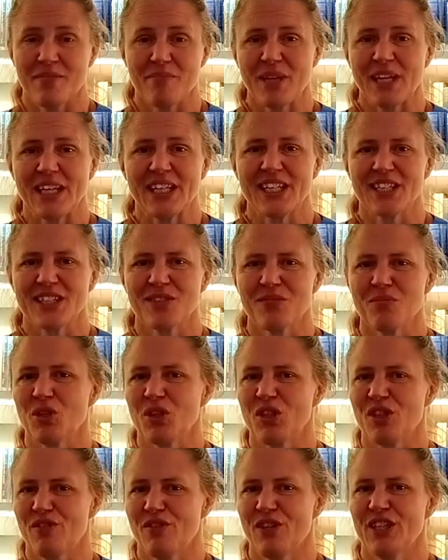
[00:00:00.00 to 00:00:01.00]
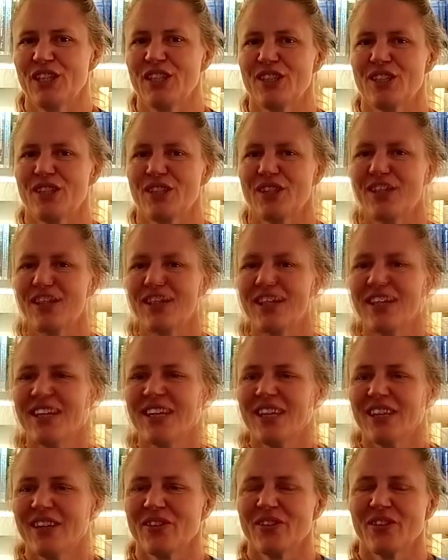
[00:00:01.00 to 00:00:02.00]
made a small device
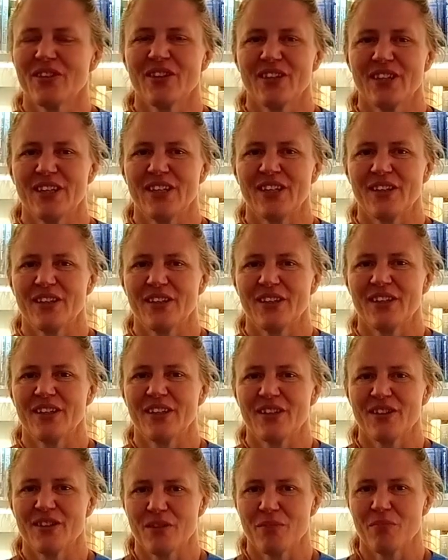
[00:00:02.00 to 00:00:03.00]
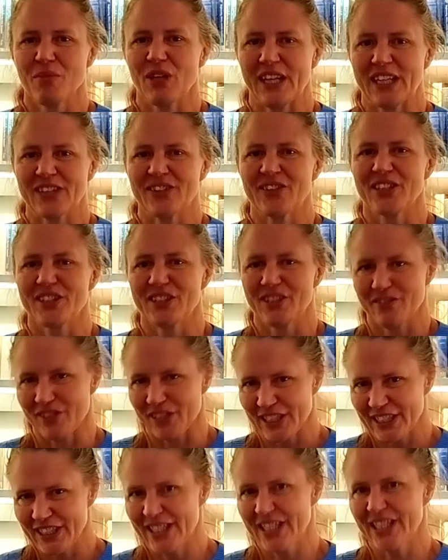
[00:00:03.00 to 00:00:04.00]
on the thermoelectric
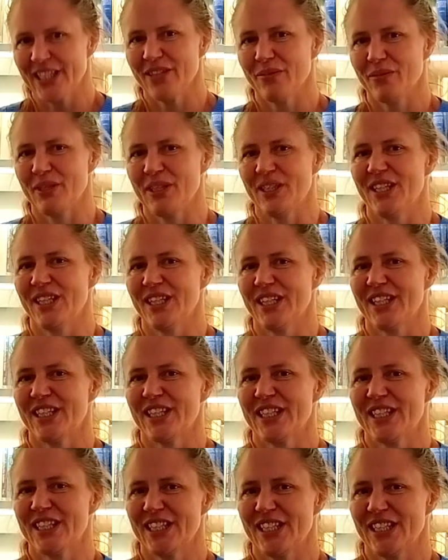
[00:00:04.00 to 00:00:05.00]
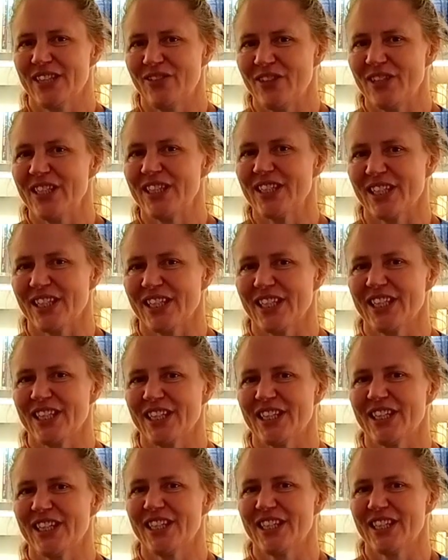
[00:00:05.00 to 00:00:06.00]
device with
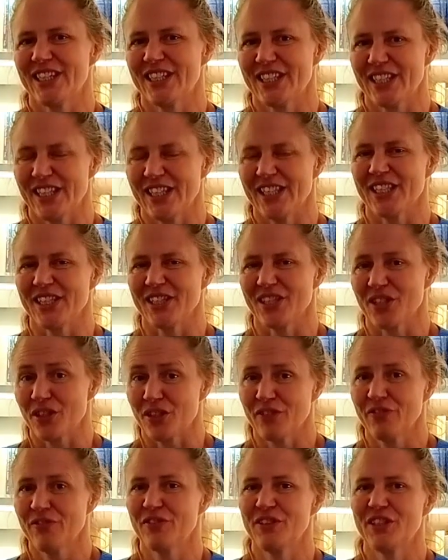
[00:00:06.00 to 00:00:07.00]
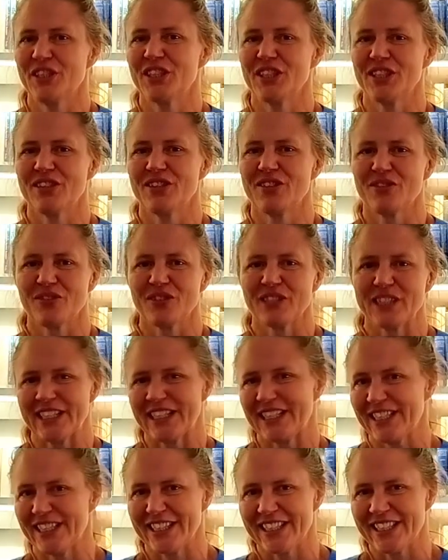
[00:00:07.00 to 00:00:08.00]
recycled silicon kerf, which is
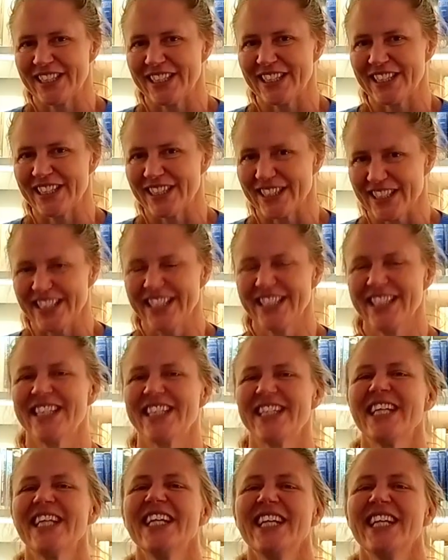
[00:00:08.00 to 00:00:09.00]
really nice.